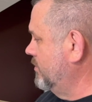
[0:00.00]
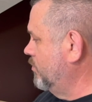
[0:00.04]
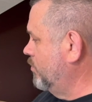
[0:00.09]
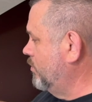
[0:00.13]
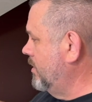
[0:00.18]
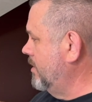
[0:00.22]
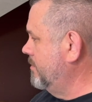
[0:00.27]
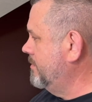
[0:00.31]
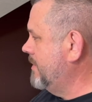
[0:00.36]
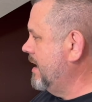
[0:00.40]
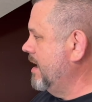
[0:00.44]

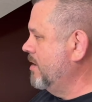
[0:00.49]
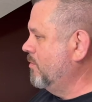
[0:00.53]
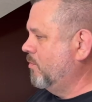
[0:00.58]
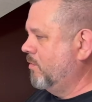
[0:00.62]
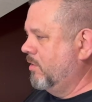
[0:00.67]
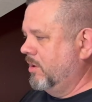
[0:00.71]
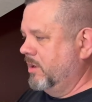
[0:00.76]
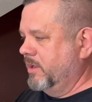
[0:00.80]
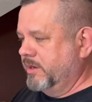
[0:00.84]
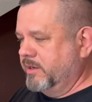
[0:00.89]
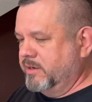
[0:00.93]

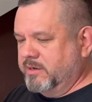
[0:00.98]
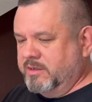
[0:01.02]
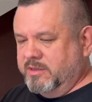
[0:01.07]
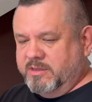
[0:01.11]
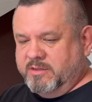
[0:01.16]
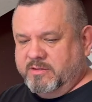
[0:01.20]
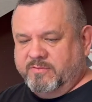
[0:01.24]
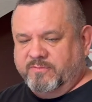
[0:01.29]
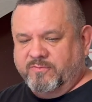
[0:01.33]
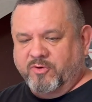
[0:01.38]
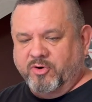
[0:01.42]
1x1
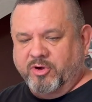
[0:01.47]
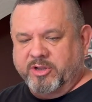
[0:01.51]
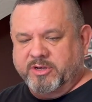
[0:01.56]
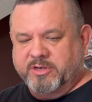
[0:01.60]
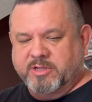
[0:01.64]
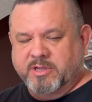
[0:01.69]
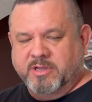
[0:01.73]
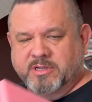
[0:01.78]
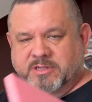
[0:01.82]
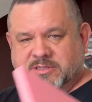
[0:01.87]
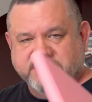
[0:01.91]
foot
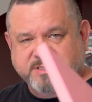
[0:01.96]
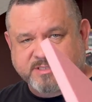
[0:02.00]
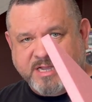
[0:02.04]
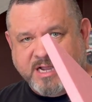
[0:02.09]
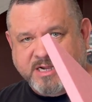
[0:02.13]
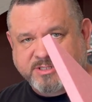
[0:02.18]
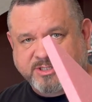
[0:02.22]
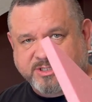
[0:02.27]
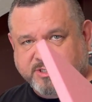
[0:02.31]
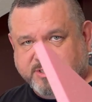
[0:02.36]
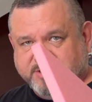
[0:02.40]

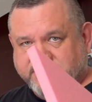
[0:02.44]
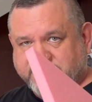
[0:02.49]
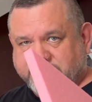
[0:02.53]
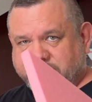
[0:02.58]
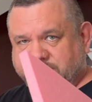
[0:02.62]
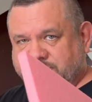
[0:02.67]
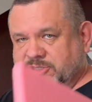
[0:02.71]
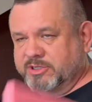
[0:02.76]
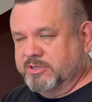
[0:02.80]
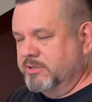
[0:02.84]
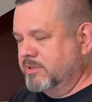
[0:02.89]

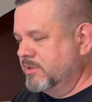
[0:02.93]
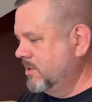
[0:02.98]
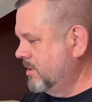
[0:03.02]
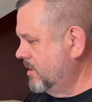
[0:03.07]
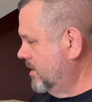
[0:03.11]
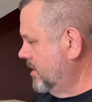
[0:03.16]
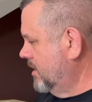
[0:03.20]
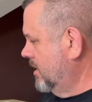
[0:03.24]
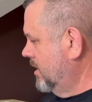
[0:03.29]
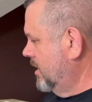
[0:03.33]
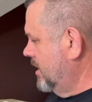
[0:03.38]
sections.
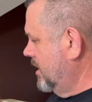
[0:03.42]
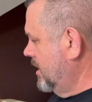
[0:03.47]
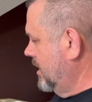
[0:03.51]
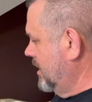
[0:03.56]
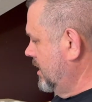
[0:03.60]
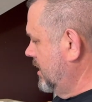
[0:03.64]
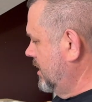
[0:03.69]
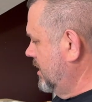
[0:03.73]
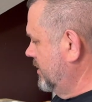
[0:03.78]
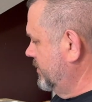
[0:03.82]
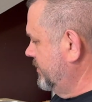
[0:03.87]

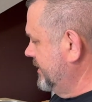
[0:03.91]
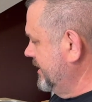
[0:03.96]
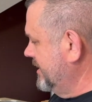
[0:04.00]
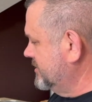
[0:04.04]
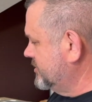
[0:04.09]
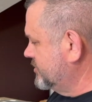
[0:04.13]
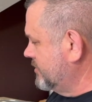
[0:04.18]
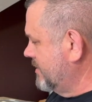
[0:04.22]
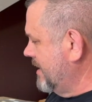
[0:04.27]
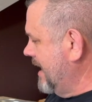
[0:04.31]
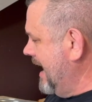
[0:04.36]

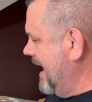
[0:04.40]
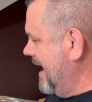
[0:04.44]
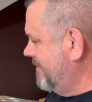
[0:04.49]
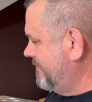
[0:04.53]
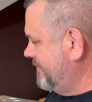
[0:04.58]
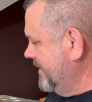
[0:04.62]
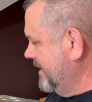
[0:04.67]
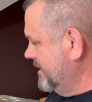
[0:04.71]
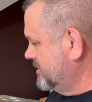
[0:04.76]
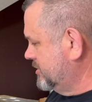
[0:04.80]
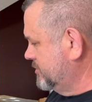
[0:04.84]
These are 1/2
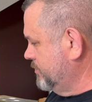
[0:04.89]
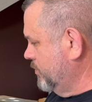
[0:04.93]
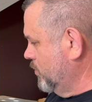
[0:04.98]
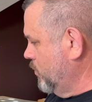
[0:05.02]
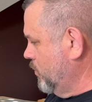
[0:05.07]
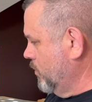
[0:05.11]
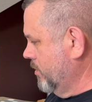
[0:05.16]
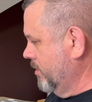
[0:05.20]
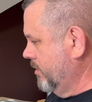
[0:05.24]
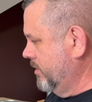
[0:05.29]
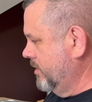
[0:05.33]
inch
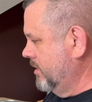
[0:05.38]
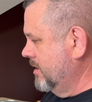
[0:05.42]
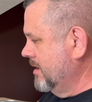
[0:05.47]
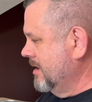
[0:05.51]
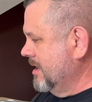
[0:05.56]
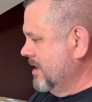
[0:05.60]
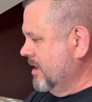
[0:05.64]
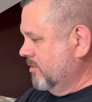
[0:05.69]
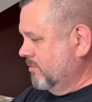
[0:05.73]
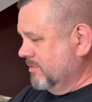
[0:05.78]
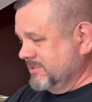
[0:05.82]
board,
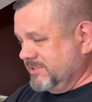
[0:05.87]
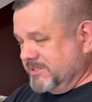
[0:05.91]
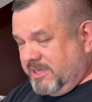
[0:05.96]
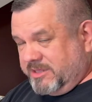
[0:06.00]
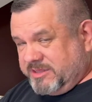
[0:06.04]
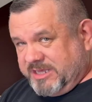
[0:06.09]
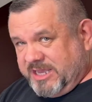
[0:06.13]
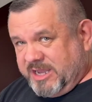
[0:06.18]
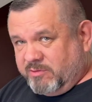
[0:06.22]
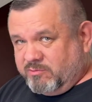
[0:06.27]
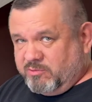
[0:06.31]
which I
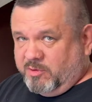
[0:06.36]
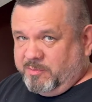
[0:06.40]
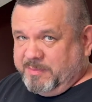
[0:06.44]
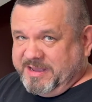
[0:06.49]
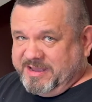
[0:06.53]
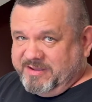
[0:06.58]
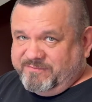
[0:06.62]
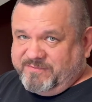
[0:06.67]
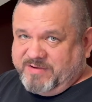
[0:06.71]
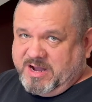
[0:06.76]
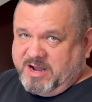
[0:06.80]
think will
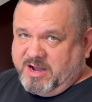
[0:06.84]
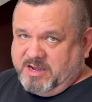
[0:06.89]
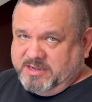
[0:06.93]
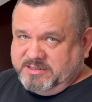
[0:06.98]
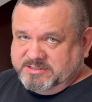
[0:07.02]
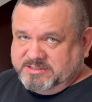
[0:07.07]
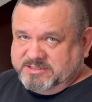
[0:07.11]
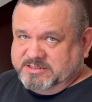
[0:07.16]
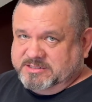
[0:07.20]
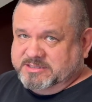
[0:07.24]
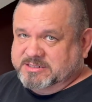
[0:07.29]
be fine
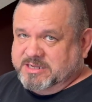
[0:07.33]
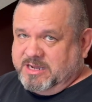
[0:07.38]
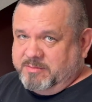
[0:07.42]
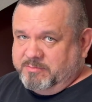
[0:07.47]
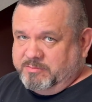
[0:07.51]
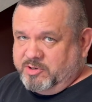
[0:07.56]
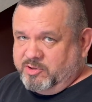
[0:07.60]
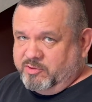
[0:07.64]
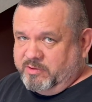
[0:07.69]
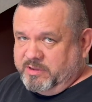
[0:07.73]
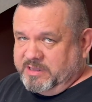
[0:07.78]
since
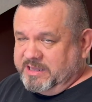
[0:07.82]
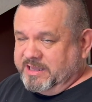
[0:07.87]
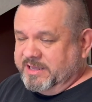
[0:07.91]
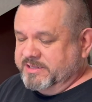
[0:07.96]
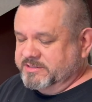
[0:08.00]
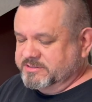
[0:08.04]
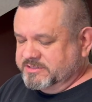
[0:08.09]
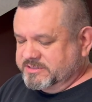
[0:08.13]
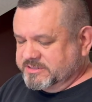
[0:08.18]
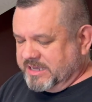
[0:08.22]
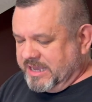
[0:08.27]
I'm doing
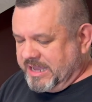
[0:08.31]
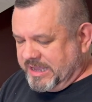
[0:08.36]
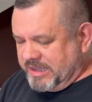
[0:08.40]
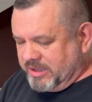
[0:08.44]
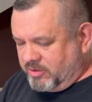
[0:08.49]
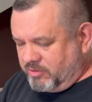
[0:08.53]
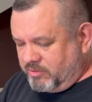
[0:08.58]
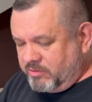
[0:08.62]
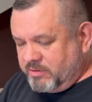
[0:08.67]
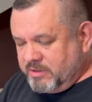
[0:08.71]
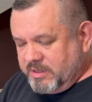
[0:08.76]
N
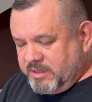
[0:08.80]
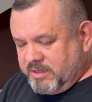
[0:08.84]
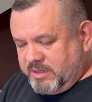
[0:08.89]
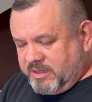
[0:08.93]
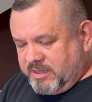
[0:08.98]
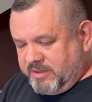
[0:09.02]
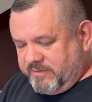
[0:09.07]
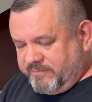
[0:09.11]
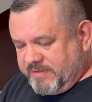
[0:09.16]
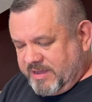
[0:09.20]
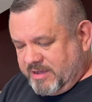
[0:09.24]
scale.
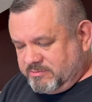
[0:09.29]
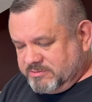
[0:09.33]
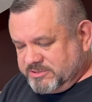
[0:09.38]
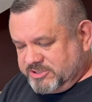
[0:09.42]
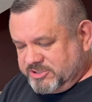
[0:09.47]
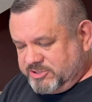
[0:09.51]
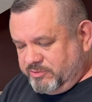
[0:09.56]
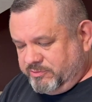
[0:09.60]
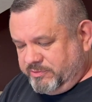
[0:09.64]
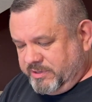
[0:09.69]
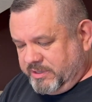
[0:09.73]
If I was
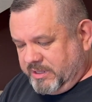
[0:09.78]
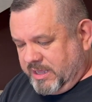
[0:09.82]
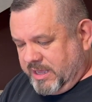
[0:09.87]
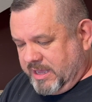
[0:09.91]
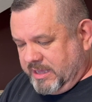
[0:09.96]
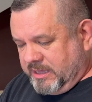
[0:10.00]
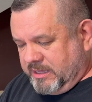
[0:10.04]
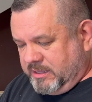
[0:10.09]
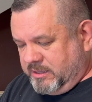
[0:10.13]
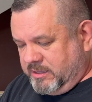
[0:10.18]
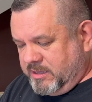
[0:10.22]
doing
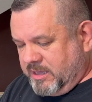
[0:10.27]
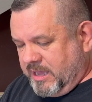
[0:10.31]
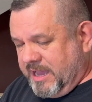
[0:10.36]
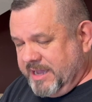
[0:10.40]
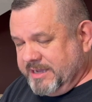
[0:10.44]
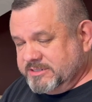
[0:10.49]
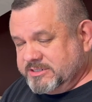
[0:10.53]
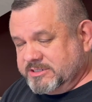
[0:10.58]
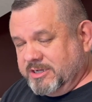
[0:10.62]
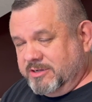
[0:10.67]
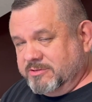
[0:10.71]
a
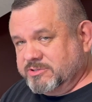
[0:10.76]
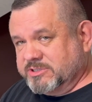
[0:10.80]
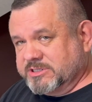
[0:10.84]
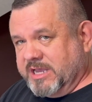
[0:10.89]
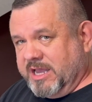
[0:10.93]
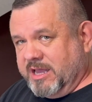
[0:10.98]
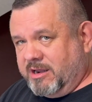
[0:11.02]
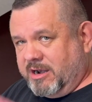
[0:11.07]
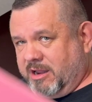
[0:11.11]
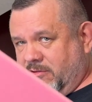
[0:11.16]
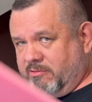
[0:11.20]
HO
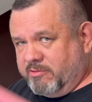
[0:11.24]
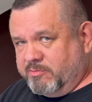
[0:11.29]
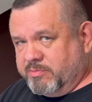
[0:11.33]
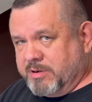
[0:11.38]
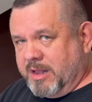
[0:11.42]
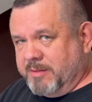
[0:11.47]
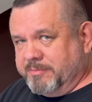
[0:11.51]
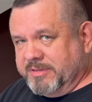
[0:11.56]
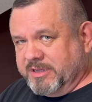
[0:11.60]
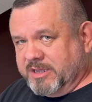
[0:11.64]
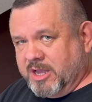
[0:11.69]
scale, I would
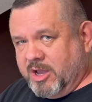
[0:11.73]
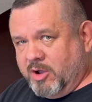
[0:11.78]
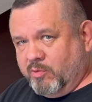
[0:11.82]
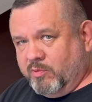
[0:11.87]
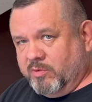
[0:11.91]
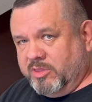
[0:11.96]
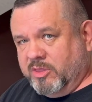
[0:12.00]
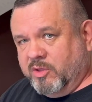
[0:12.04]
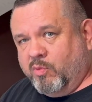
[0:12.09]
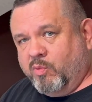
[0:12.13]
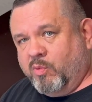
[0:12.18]
probably go
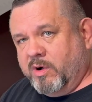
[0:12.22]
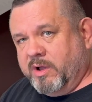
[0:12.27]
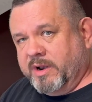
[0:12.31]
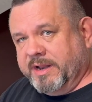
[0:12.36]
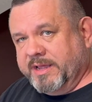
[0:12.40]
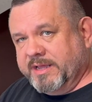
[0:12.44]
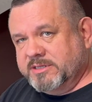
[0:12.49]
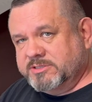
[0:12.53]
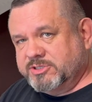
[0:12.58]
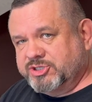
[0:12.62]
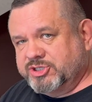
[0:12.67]
with the 1
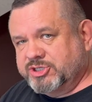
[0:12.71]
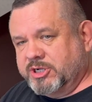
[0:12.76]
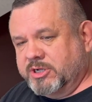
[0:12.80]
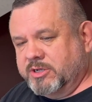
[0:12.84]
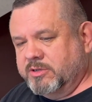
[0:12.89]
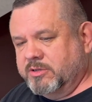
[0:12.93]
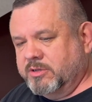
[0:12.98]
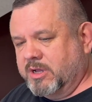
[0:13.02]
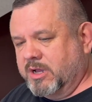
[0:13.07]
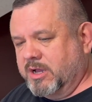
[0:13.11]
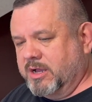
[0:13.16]
inch
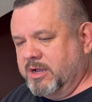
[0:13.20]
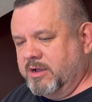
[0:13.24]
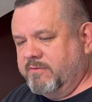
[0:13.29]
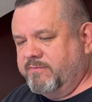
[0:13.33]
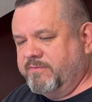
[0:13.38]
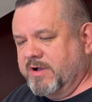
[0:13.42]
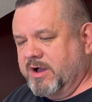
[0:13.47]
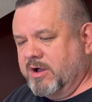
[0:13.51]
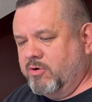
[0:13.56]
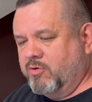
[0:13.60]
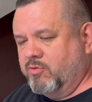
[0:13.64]

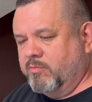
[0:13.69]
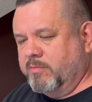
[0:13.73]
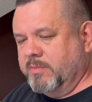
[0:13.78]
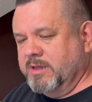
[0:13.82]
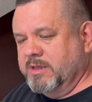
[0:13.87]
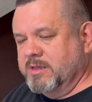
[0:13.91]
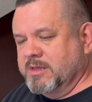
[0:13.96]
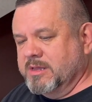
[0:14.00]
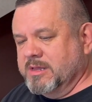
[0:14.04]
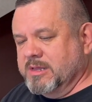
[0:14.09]
foam,